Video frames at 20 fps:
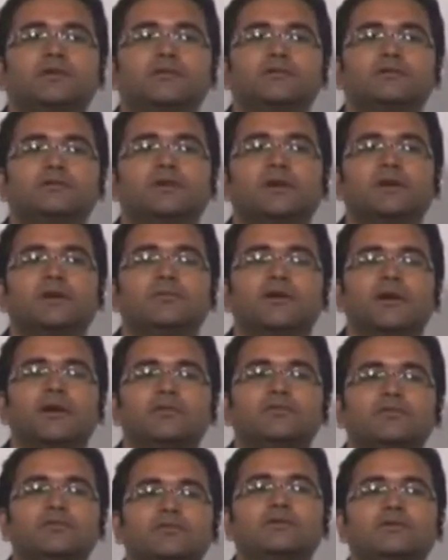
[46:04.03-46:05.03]
Just let me
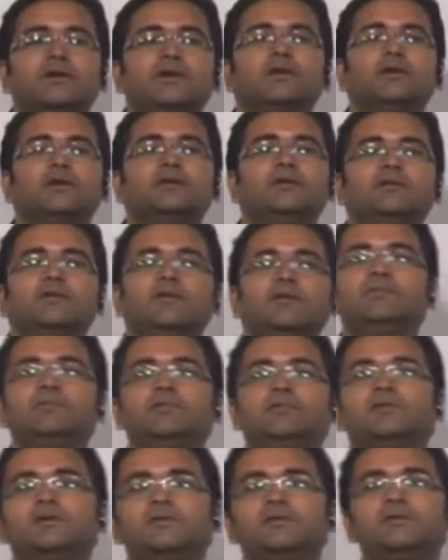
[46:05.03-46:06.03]
try to understand it. The same
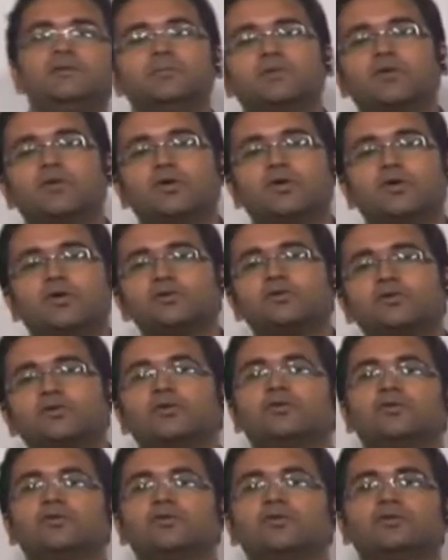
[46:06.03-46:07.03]
system may be causal or
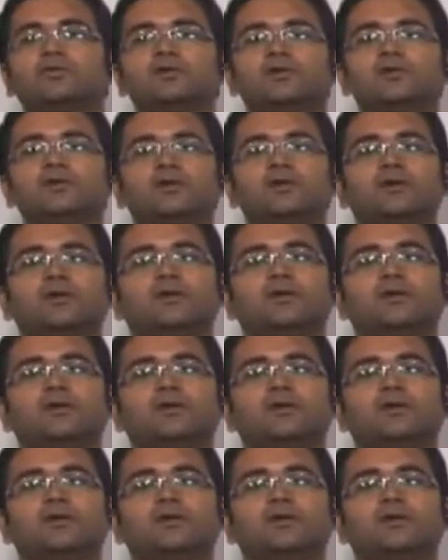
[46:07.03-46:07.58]
non-causal,